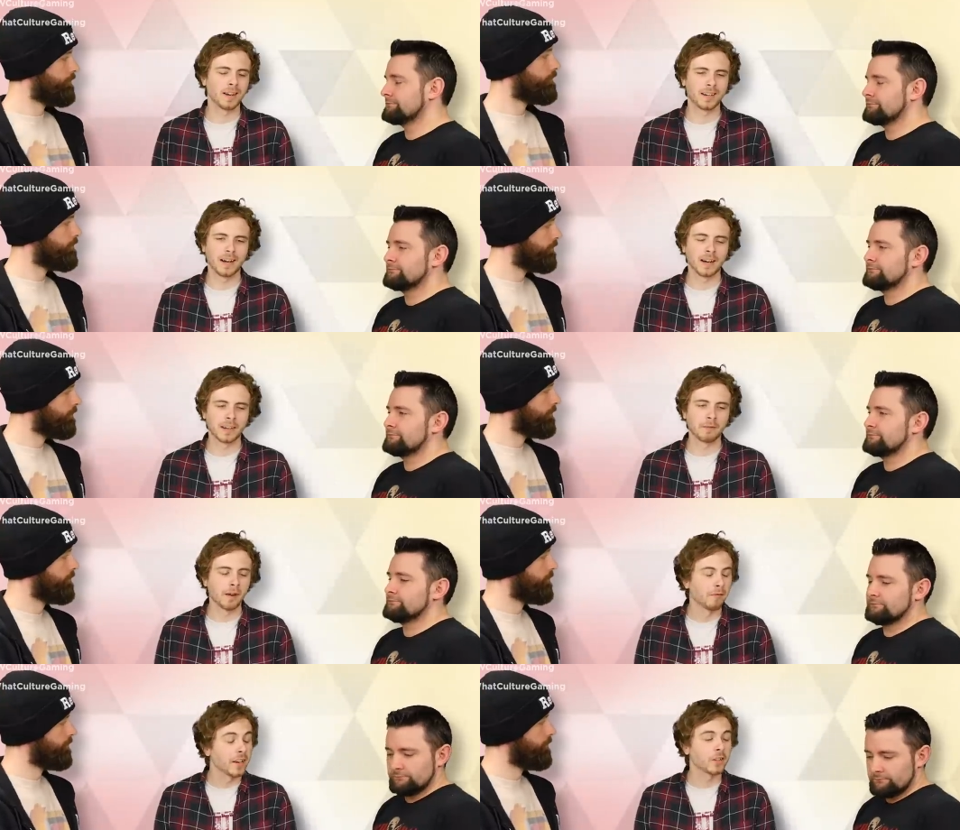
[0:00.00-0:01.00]
Speaker 1: I, I,
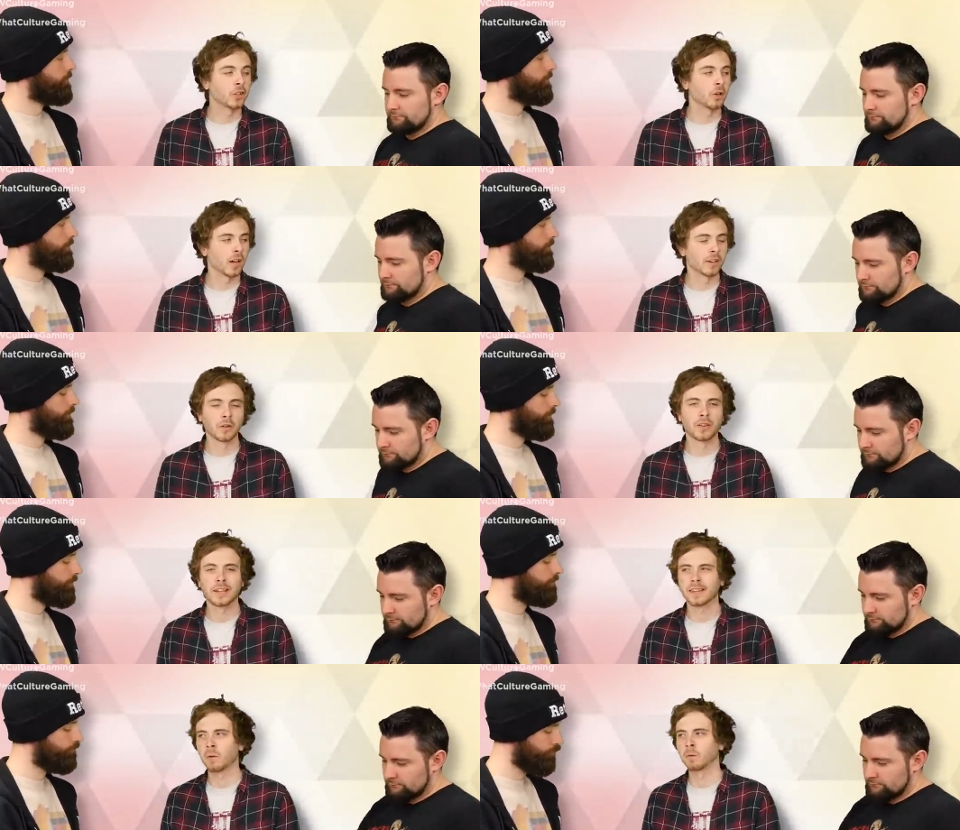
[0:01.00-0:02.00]
if if it is shown, I don't
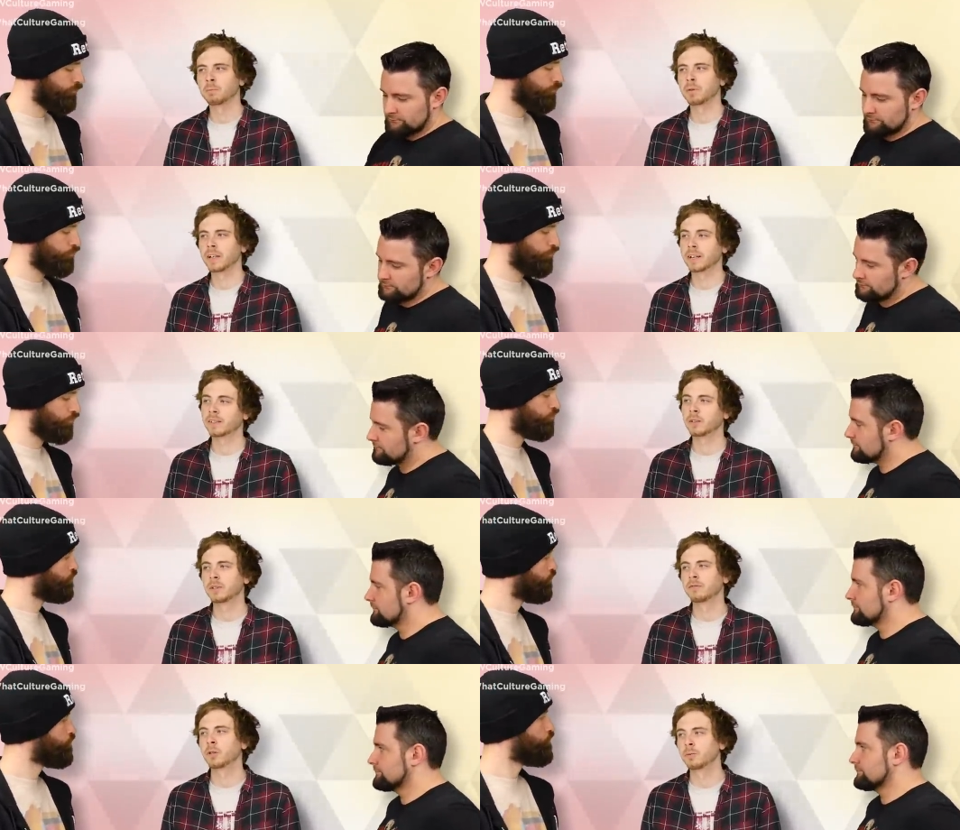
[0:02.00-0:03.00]
think that will be
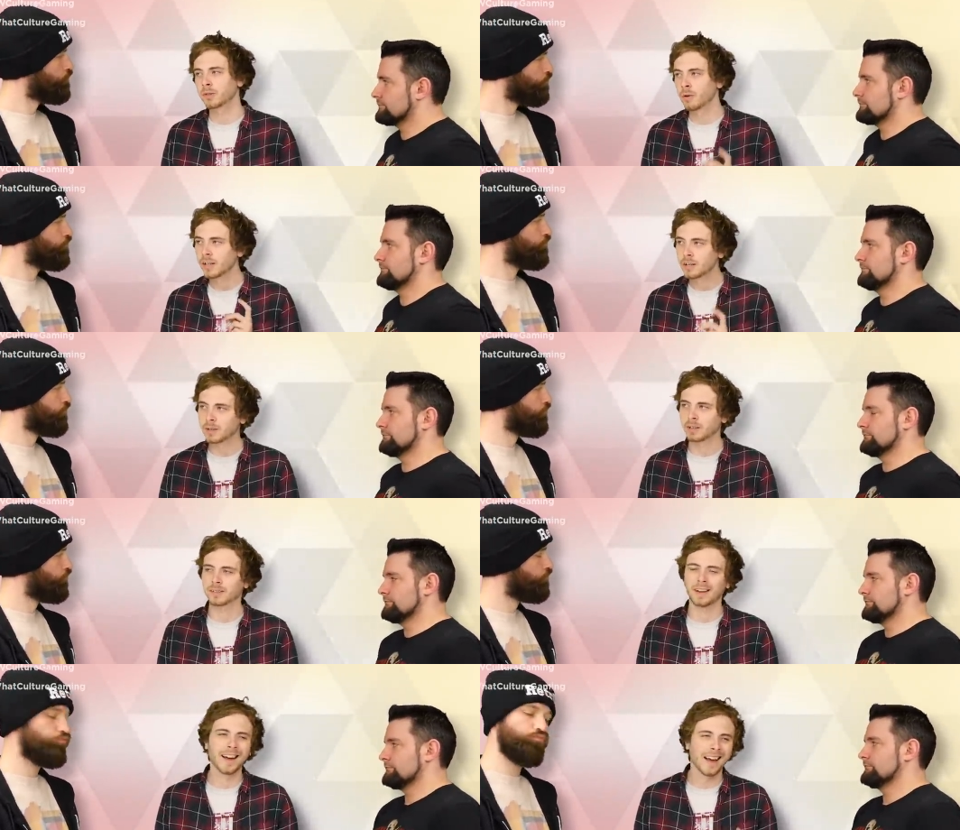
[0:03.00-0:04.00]
exclusive to Sony
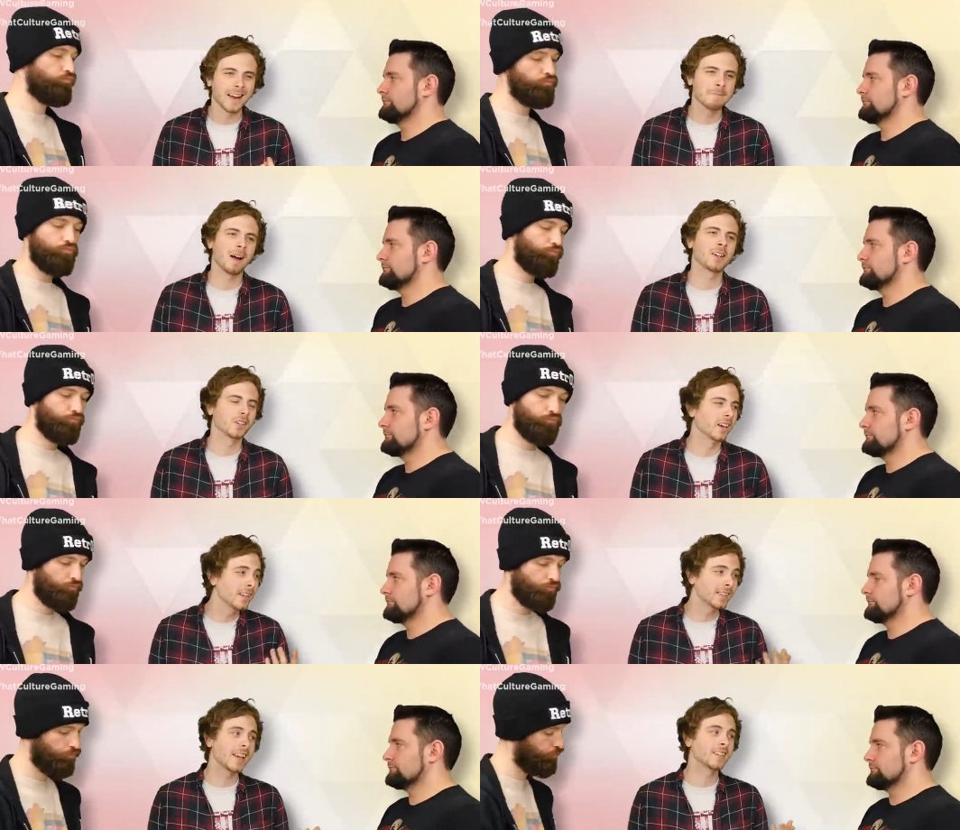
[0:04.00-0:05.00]
because I, I imagine,
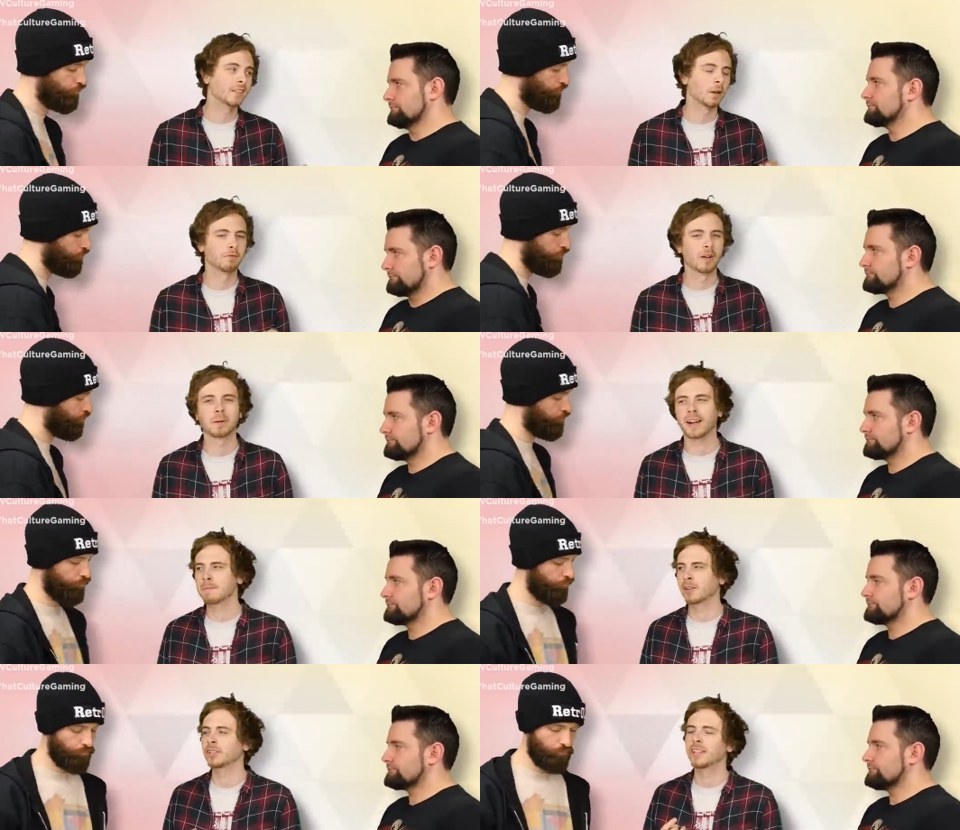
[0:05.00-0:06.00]
and this isn't confirmed, but
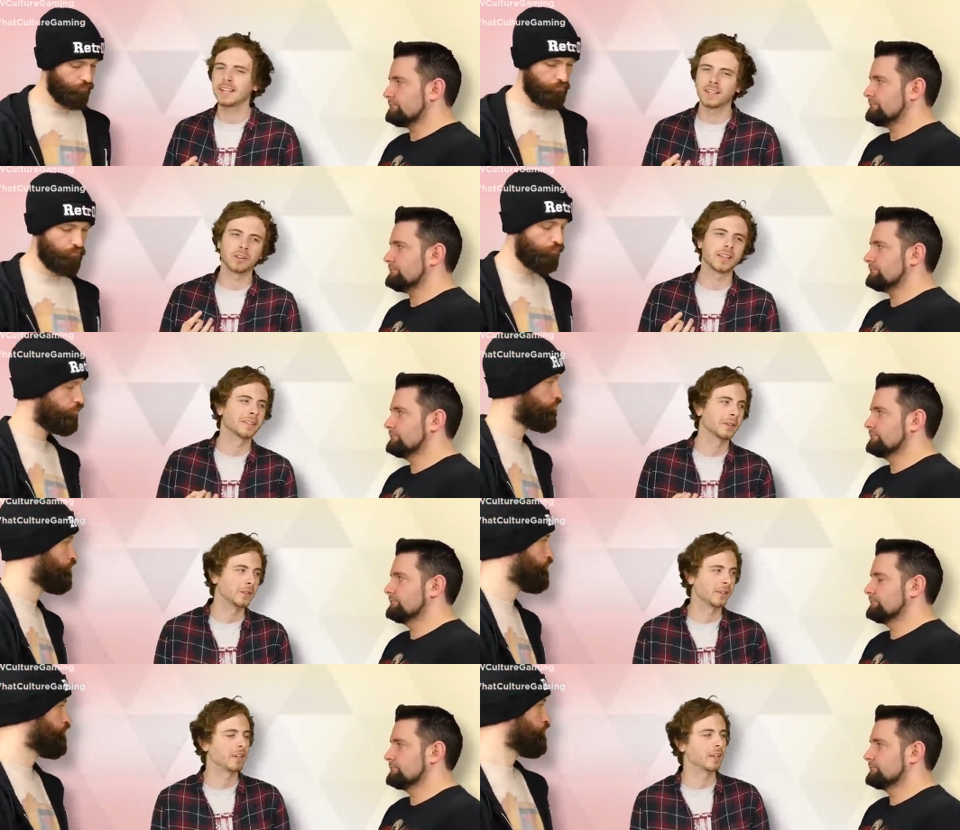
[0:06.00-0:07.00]
I imagine they got the
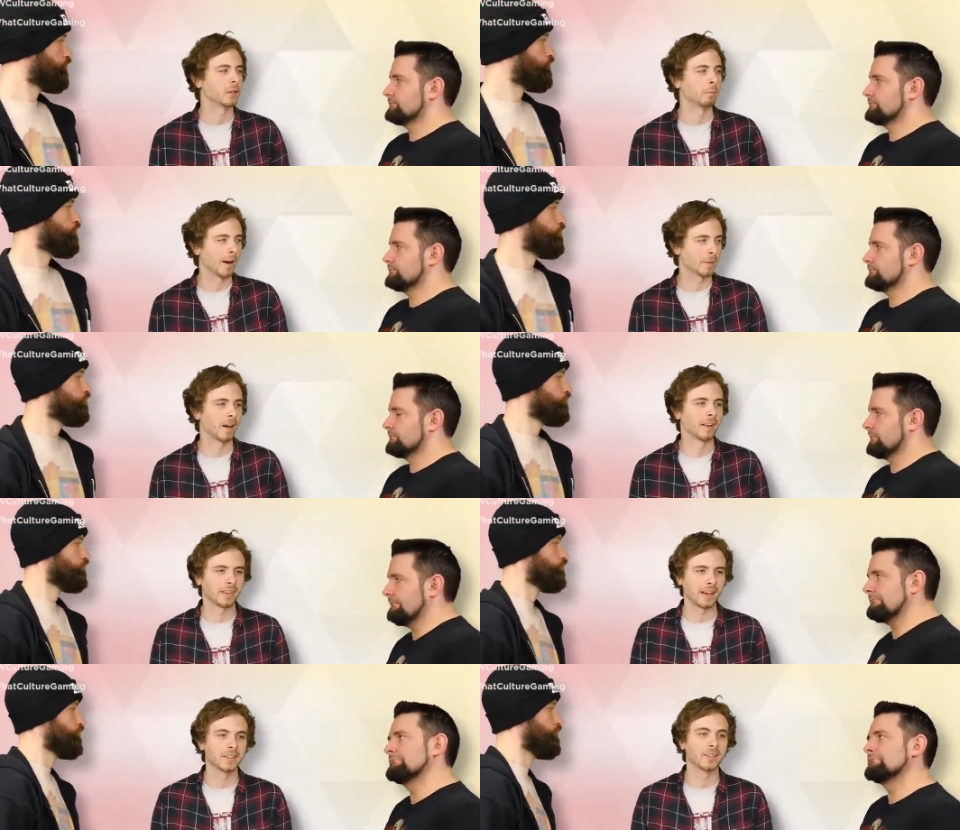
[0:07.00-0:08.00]
exclusivity to
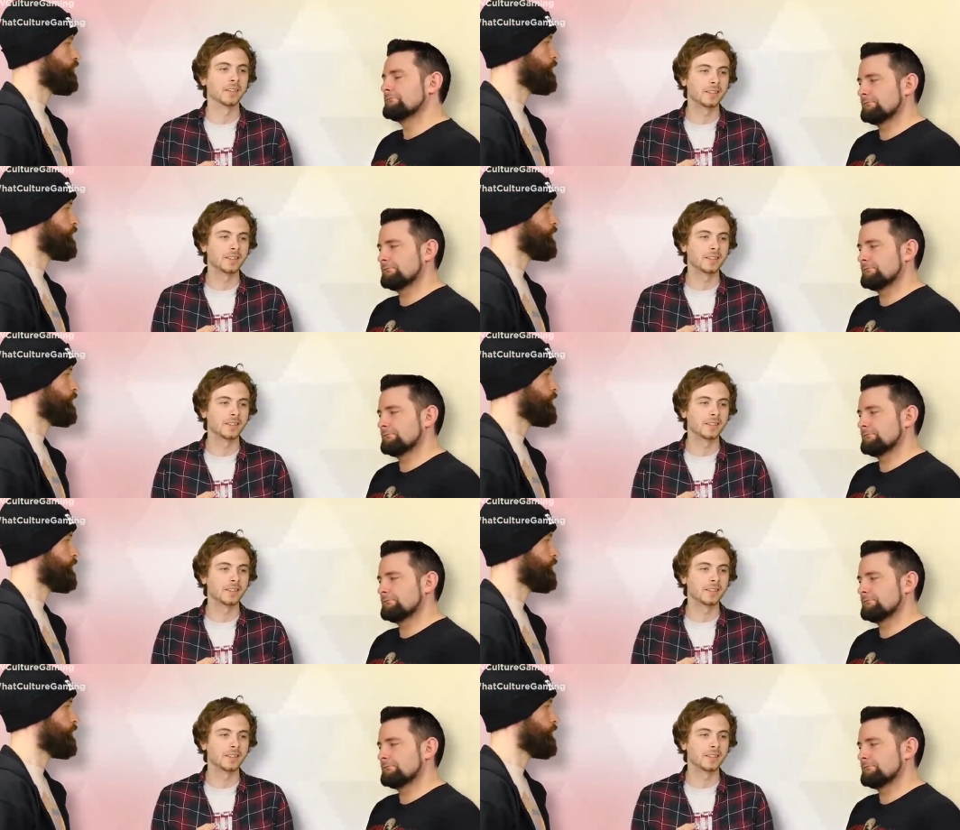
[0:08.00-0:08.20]
Spider-Man thanks mm.